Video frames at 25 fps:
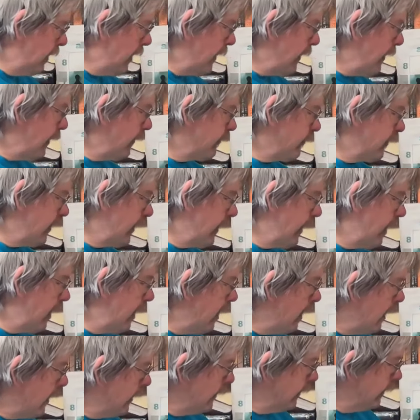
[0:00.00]
and I said,
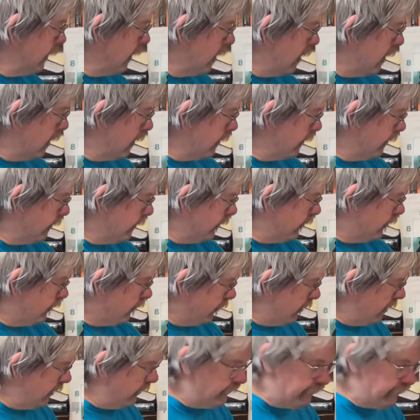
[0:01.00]
hot dog, the
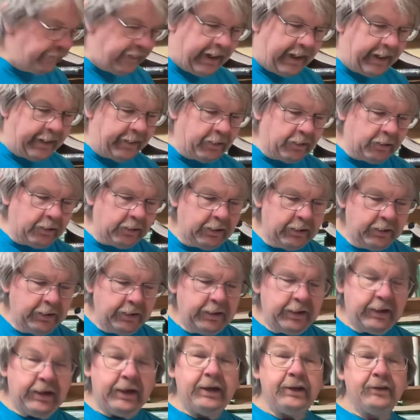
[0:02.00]
G file
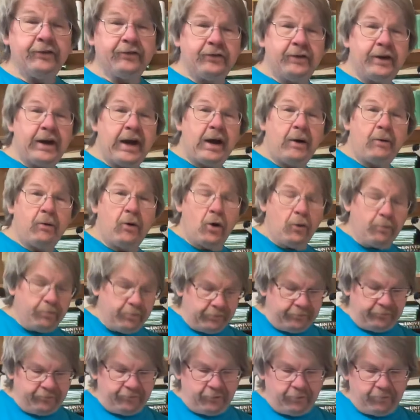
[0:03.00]
is now
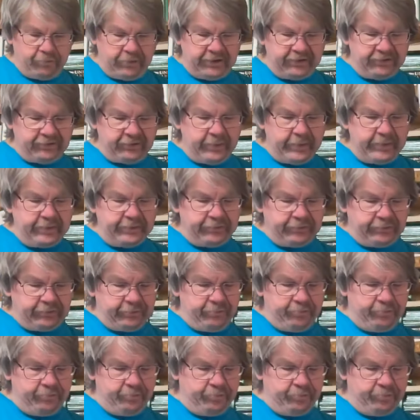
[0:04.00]
open for business.